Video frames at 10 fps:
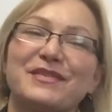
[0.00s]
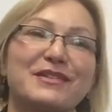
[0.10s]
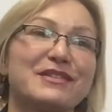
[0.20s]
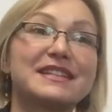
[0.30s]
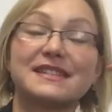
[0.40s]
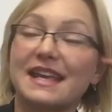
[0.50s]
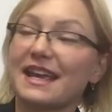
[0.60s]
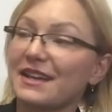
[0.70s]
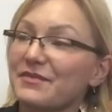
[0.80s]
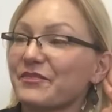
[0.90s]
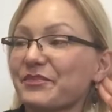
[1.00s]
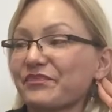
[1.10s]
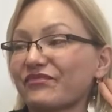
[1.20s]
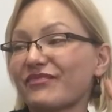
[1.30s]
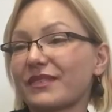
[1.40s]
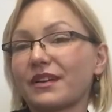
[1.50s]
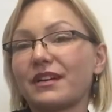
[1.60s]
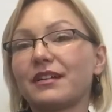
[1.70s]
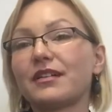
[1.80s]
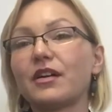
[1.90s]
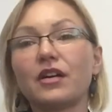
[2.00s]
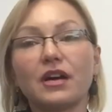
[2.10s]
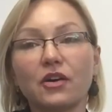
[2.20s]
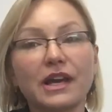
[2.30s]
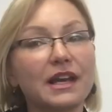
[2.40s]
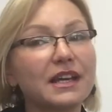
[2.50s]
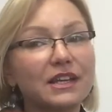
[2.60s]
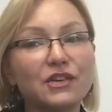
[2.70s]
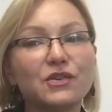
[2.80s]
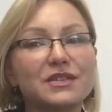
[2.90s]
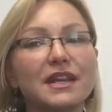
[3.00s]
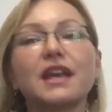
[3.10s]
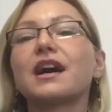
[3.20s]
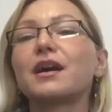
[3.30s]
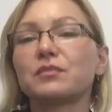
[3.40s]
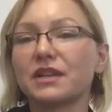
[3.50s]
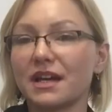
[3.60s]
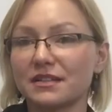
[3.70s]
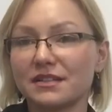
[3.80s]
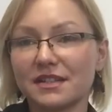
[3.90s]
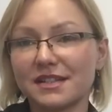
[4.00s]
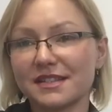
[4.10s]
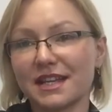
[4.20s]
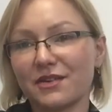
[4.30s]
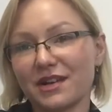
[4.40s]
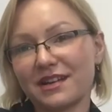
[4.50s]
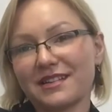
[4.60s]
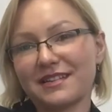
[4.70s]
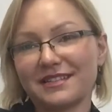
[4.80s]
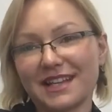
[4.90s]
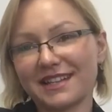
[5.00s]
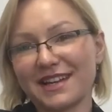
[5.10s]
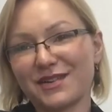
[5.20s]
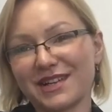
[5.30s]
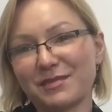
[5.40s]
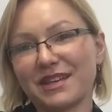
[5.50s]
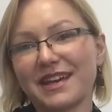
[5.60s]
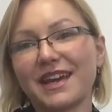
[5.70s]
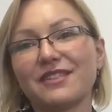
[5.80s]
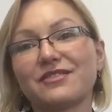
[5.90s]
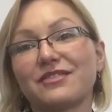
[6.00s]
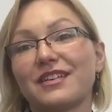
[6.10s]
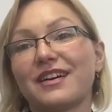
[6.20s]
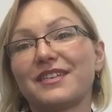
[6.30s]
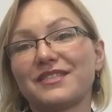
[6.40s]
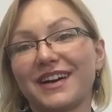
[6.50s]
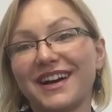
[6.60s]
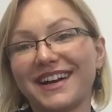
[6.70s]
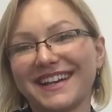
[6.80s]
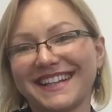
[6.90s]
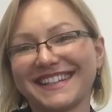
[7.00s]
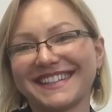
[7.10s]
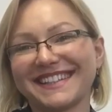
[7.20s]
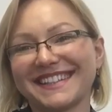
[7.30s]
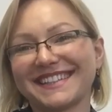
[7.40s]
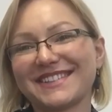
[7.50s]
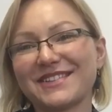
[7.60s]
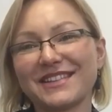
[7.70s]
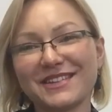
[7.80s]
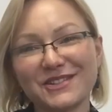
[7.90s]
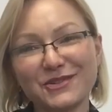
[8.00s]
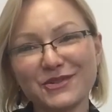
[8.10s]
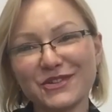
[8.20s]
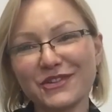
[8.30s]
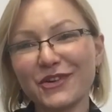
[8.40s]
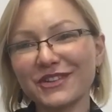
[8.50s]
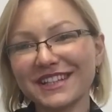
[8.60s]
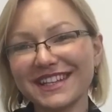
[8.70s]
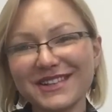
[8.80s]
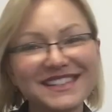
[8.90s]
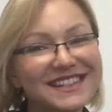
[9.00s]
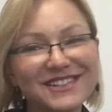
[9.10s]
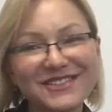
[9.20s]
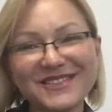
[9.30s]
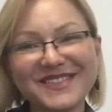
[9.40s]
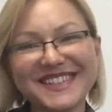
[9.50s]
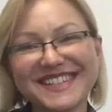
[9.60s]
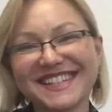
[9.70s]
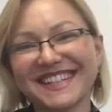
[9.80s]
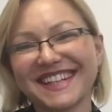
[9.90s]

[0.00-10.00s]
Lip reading: let's say, okay, I hear you saying I'm not. This is not how I behave. Fine. Do you think Scrooge thought he is a Scrooge?